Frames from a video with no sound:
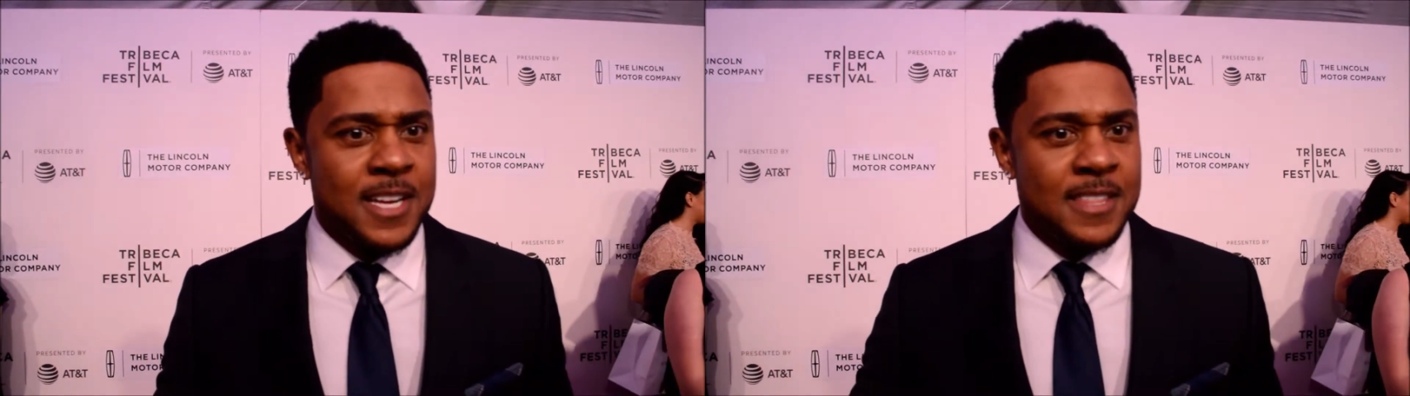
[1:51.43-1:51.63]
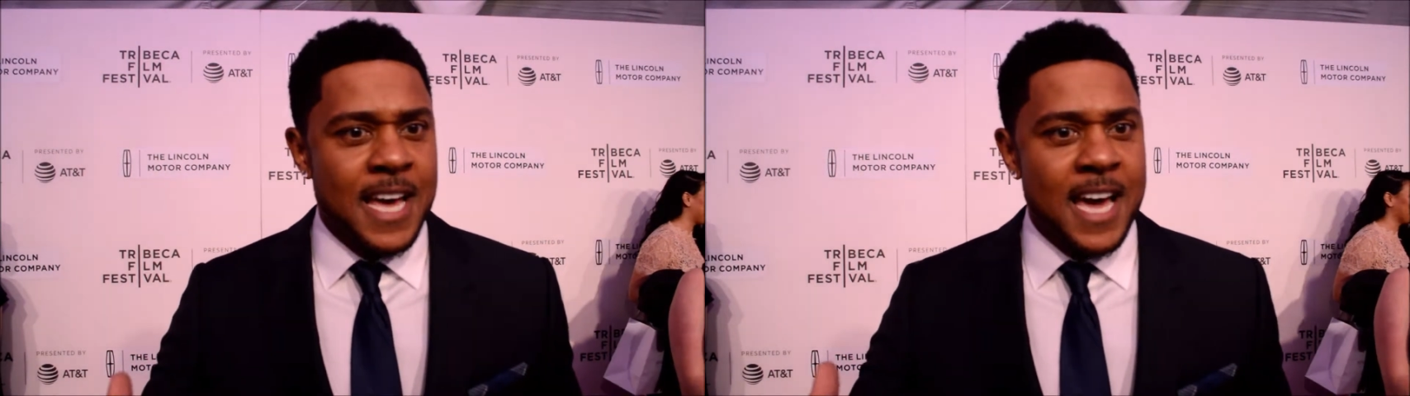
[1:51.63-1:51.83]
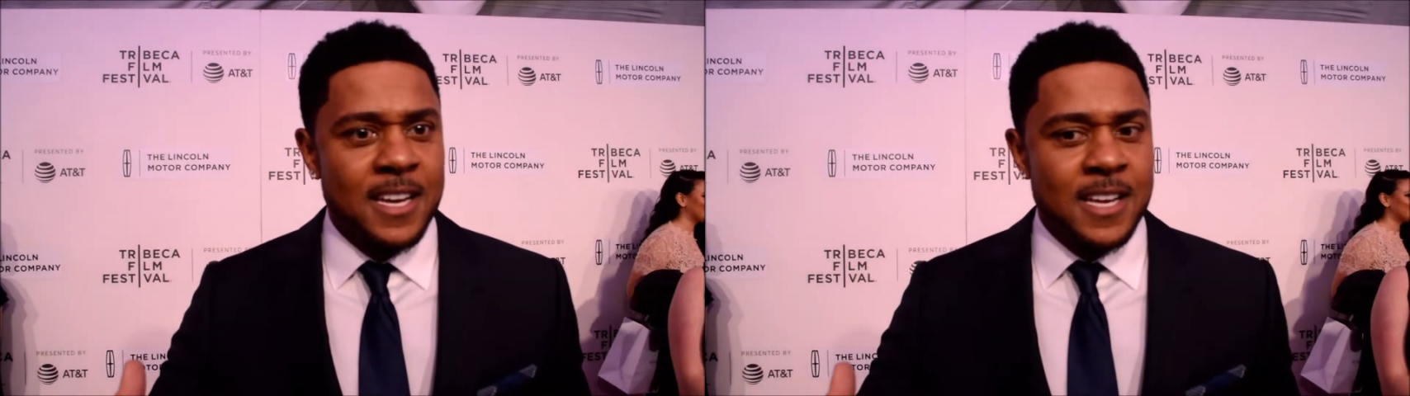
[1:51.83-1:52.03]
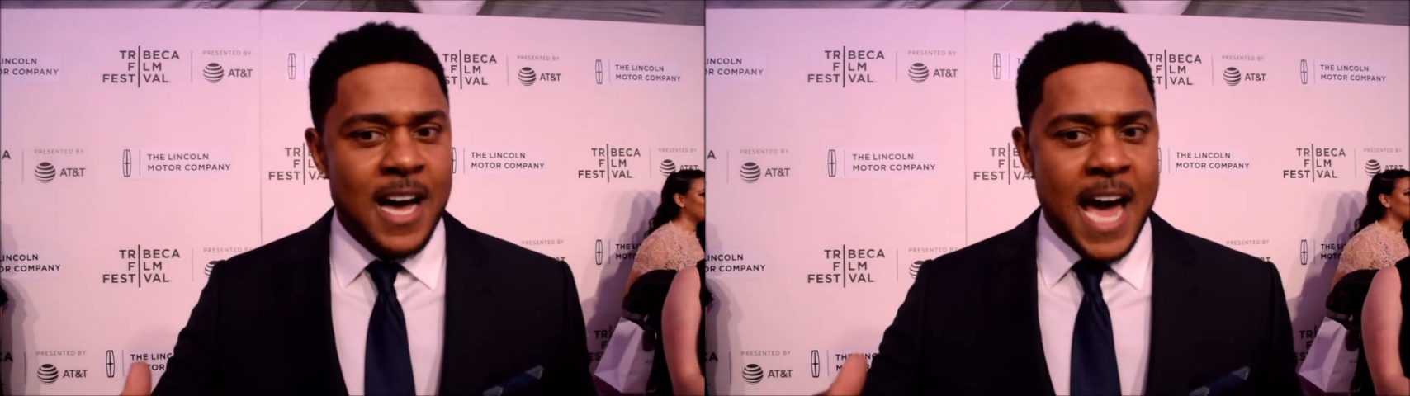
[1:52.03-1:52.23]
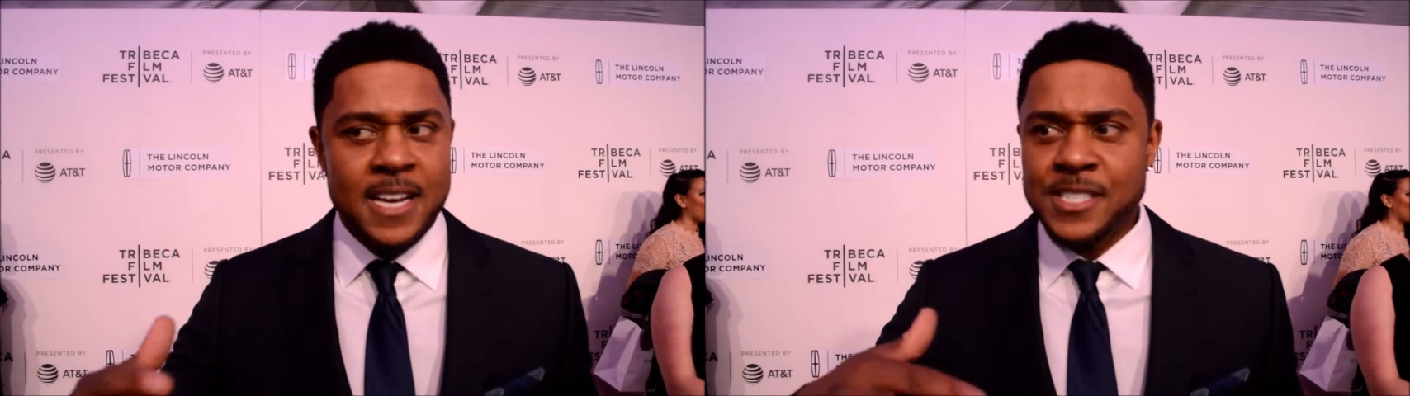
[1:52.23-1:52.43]
That
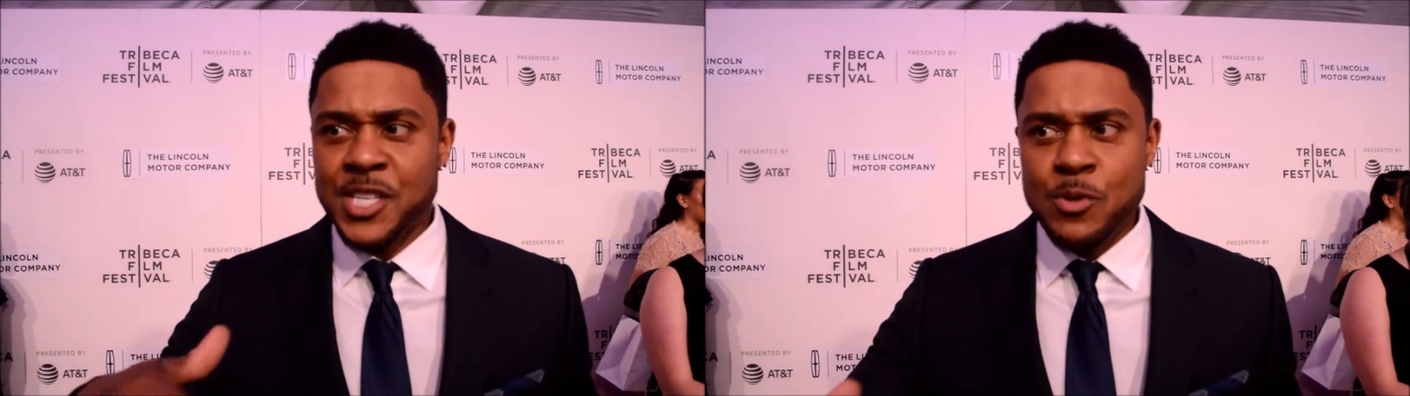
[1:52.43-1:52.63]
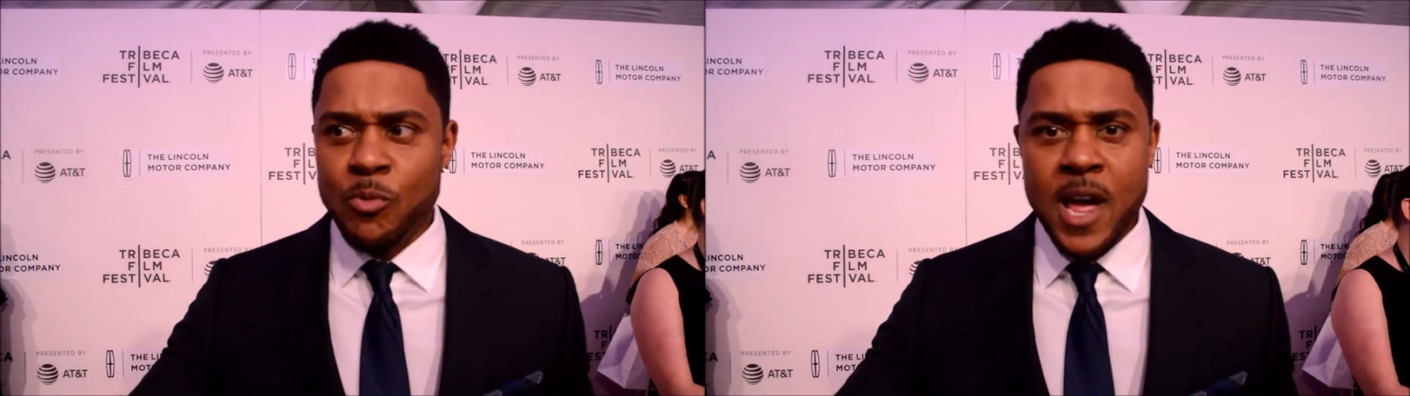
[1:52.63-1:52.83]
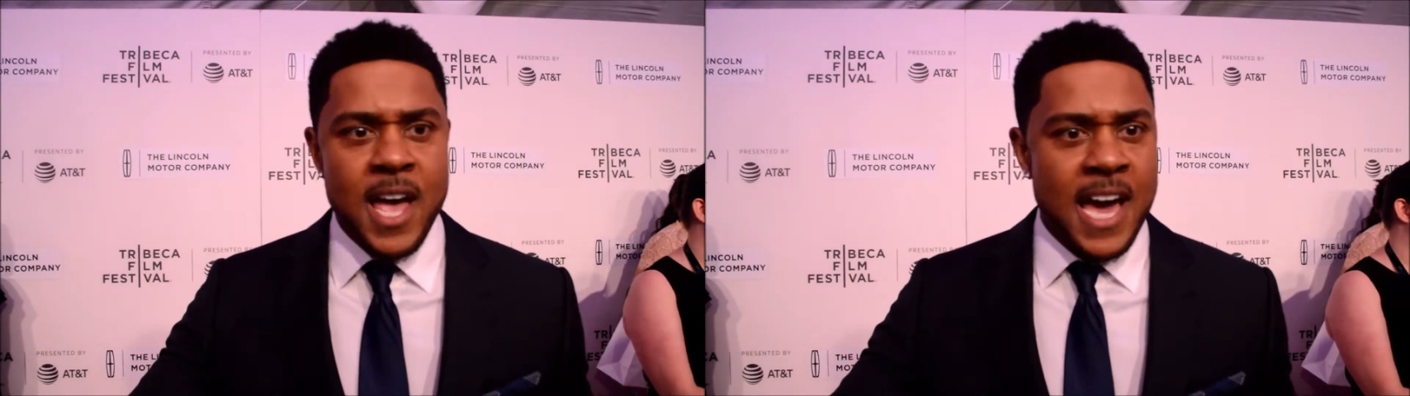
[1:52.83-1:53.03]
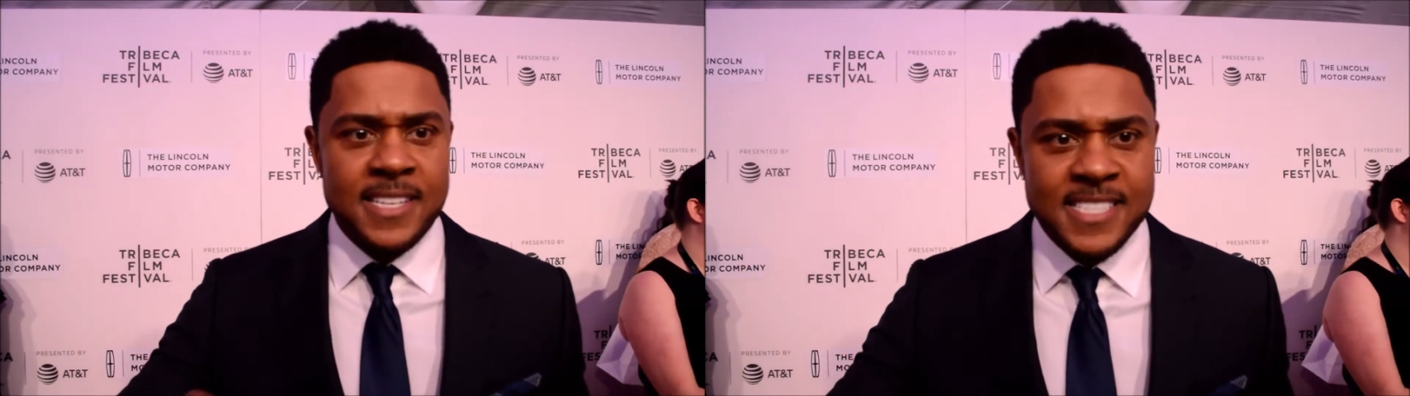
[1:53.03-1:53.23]
I didn't see Ray, I didn't